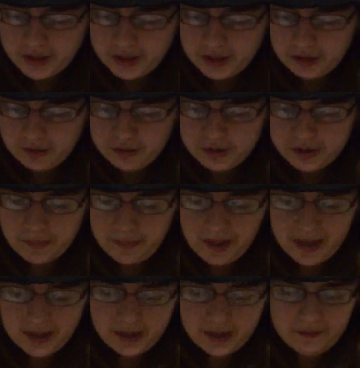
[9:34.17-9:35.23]
she loosed the
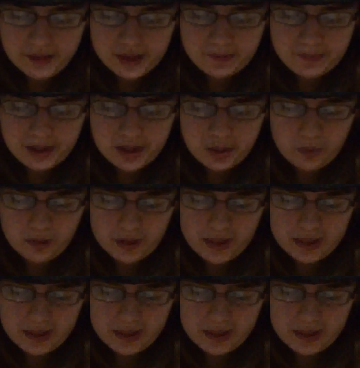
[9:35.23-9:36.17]
band of the spinning wheel and